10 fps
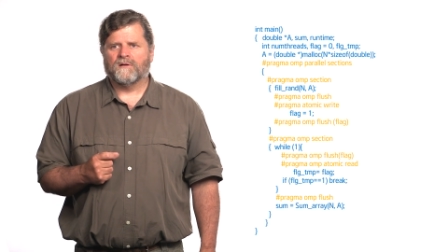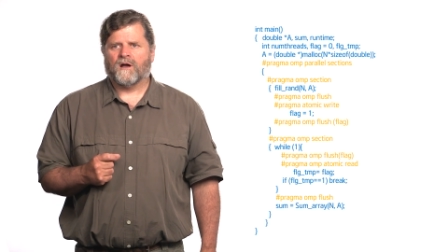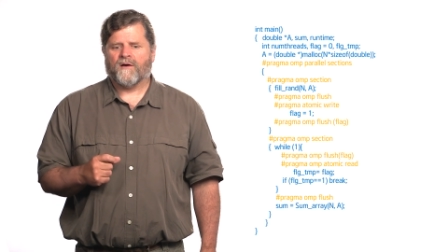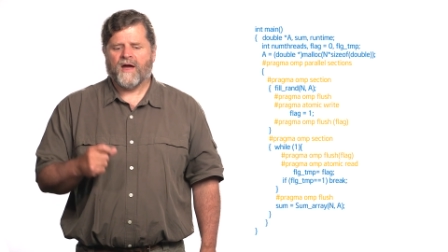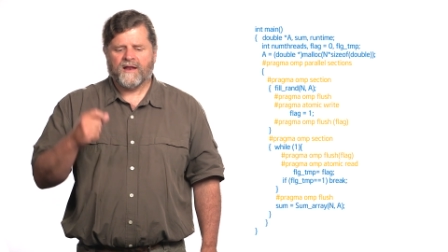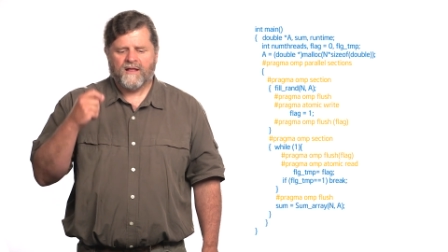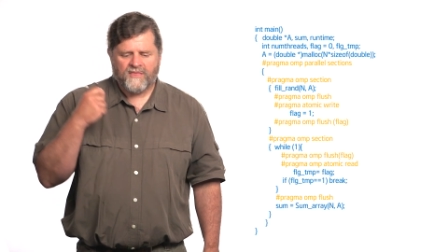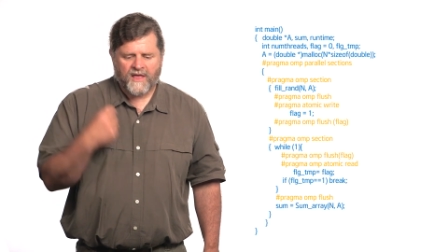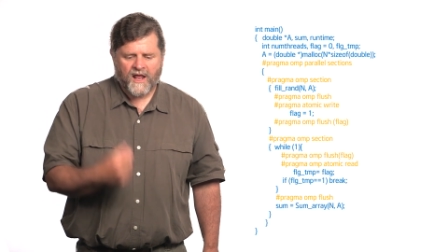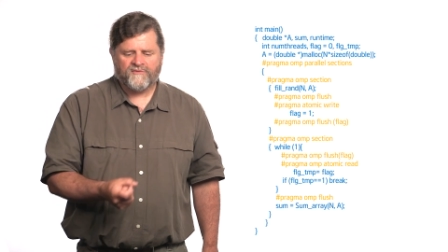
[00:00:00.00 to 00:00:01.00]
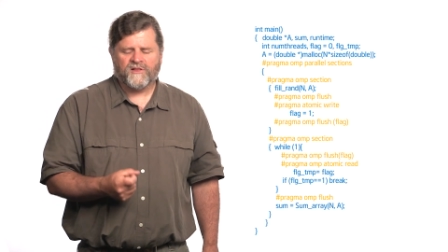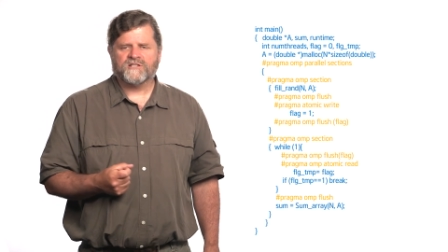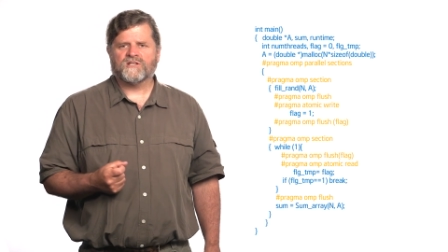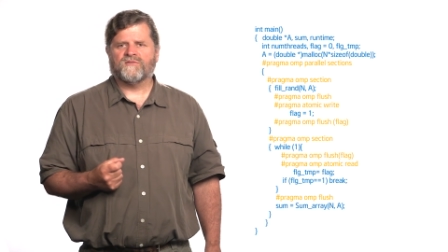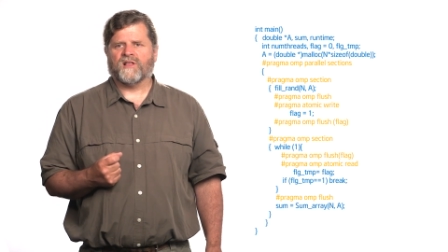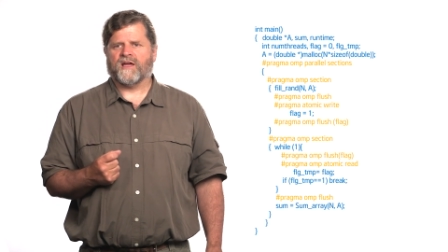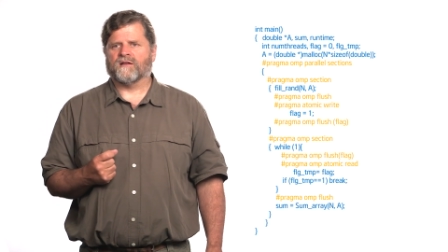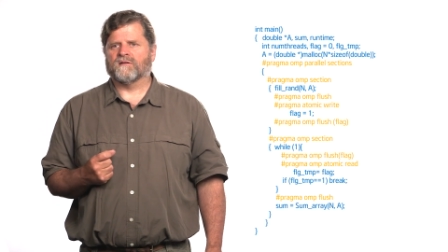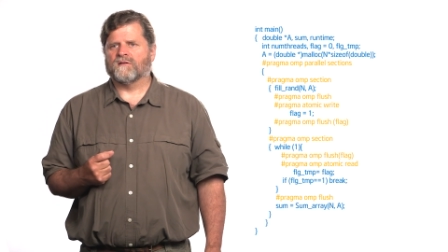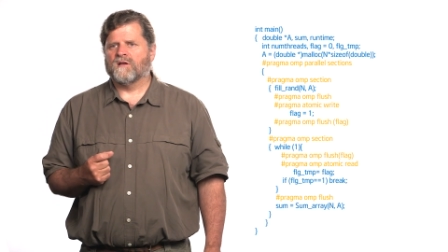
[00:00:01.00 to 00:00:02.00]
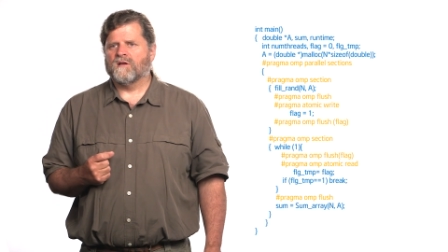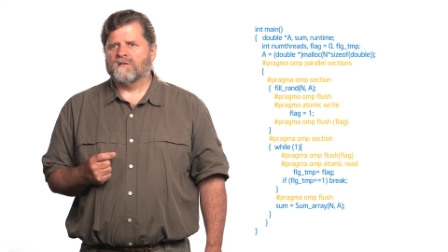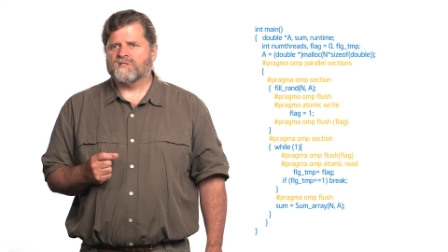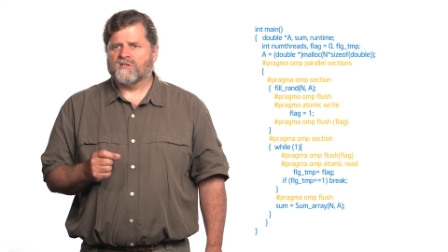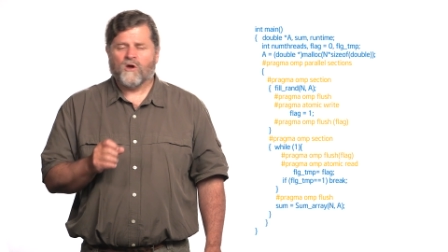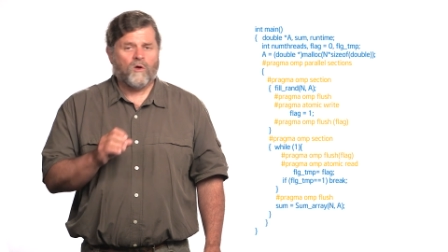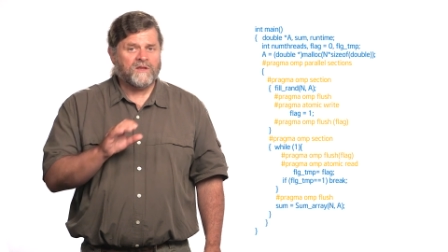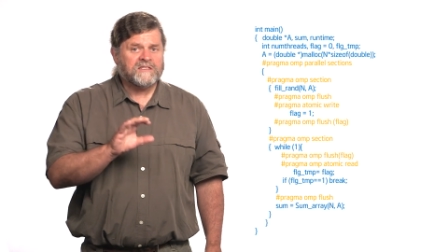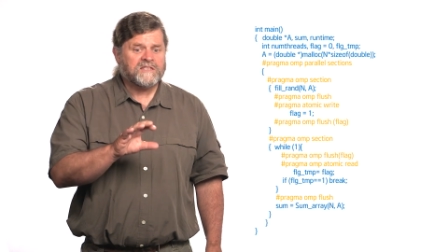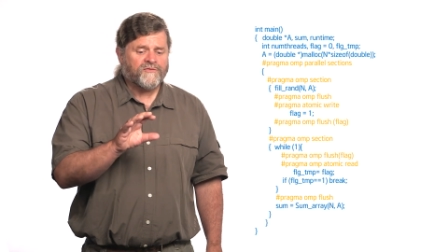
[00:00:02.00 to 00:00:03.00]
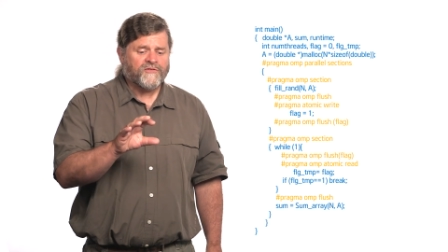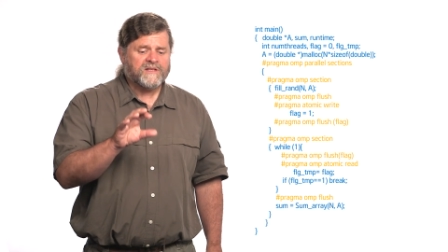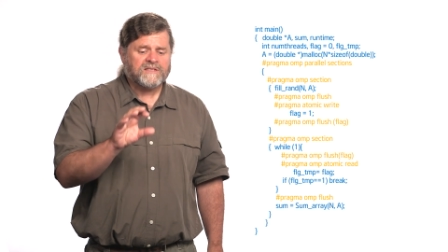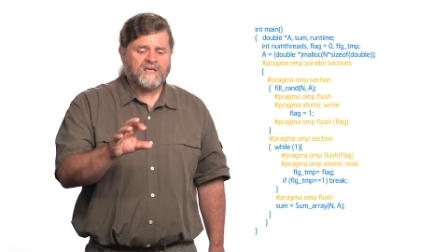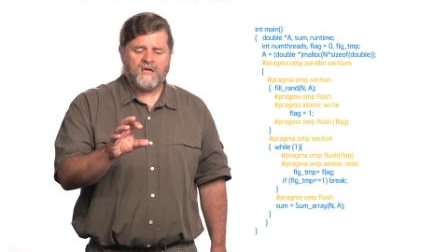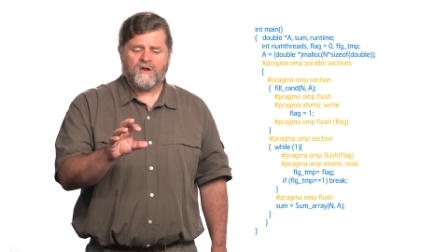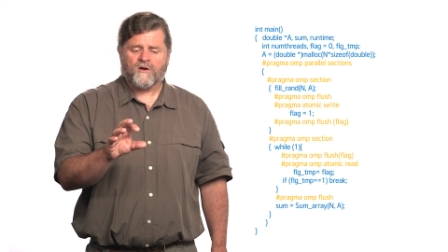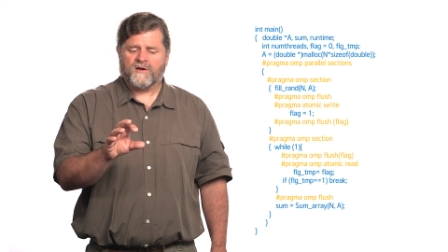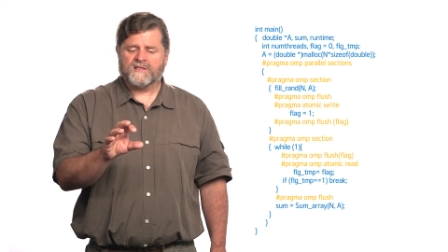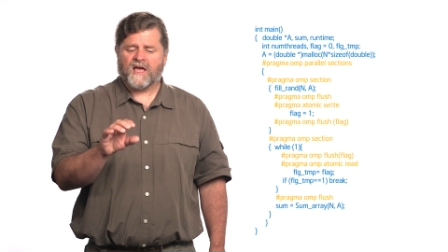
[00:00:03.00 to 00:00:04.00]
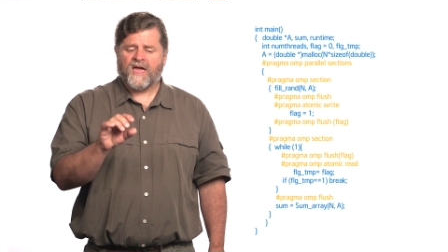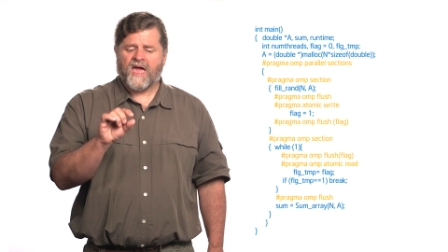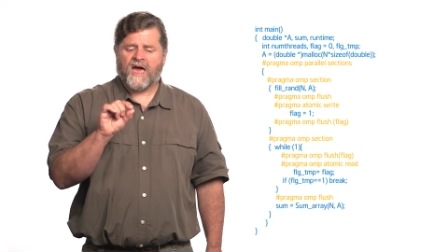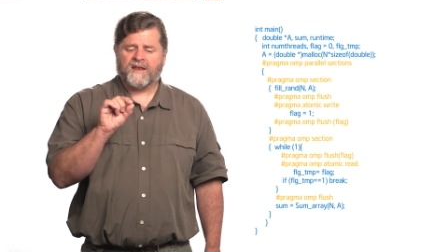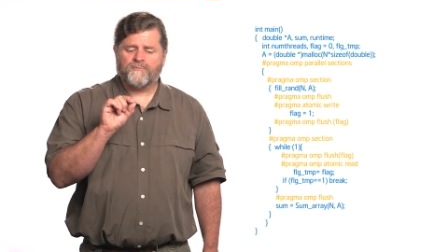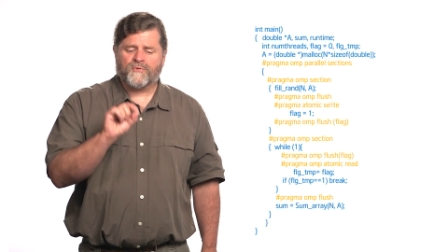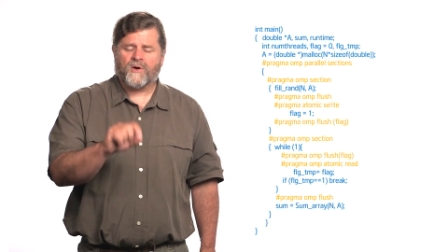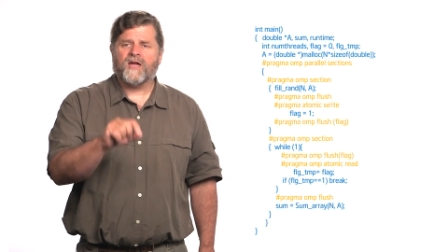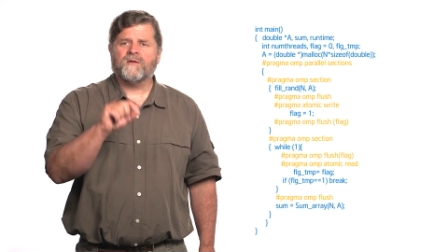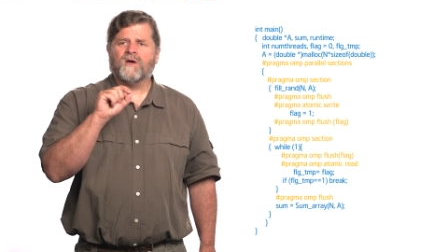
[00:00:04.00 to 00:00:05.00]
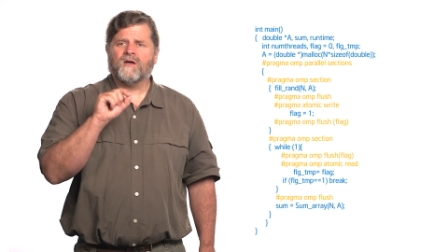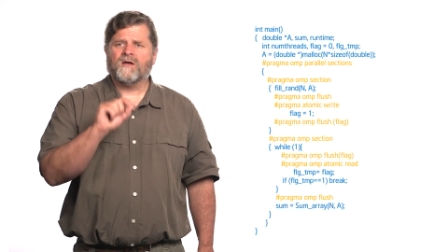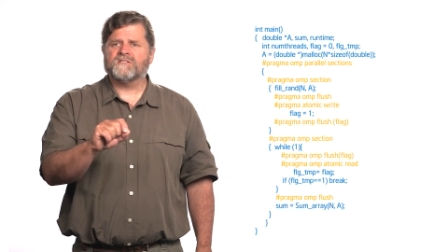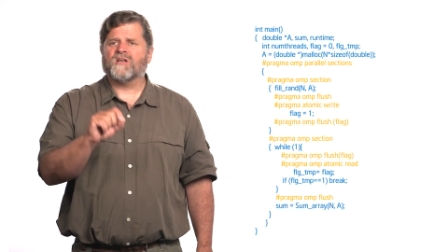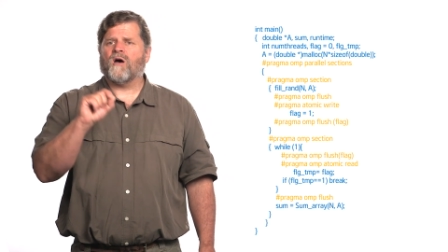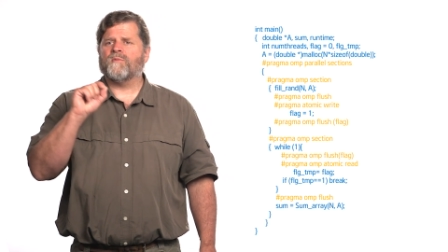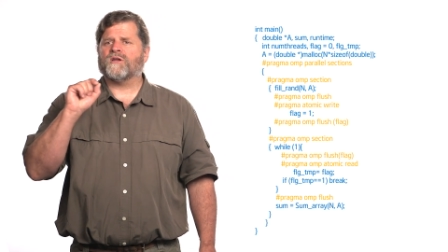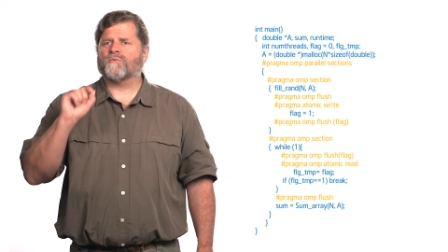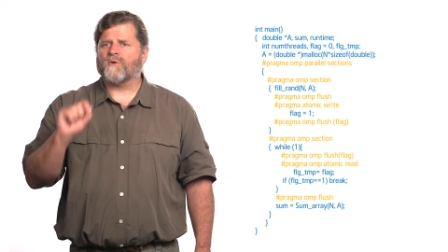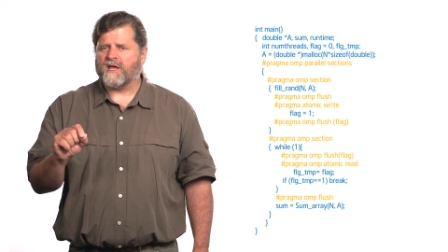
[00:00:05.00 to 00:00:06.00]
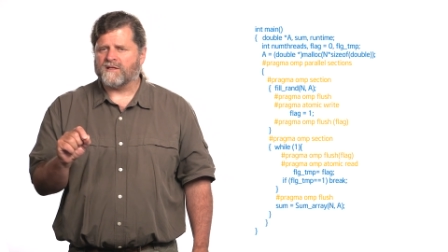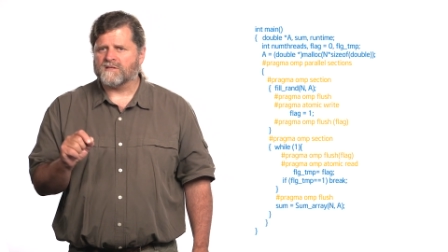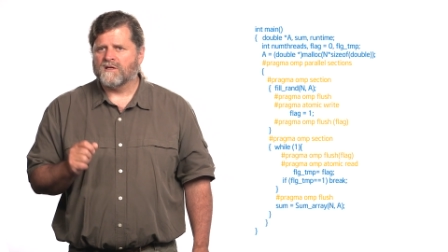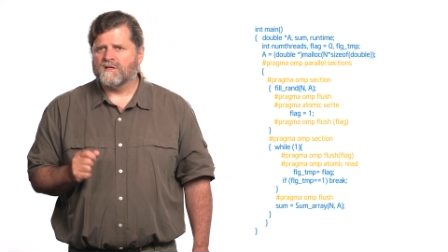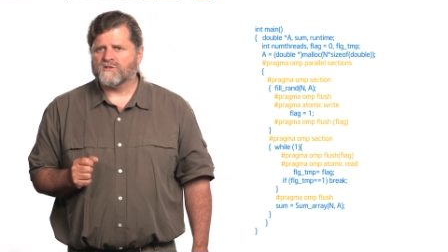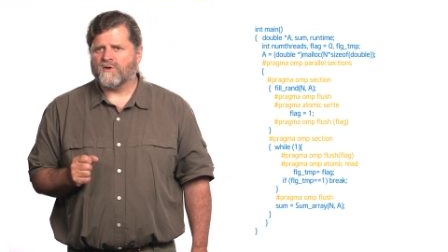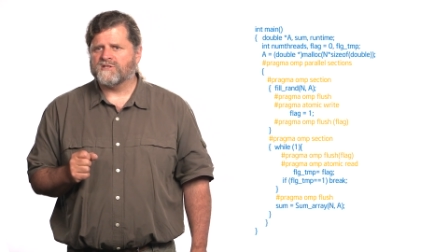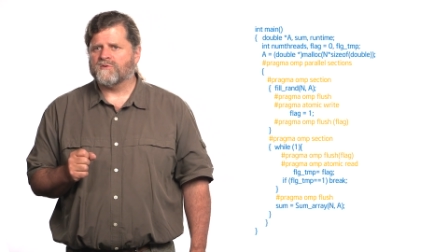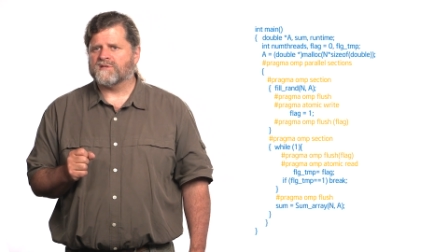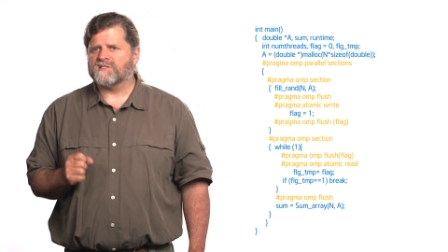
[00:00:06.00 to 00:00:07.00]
All right, then I flush the flag. So the only difference here is I added pragma atomic write, so I do a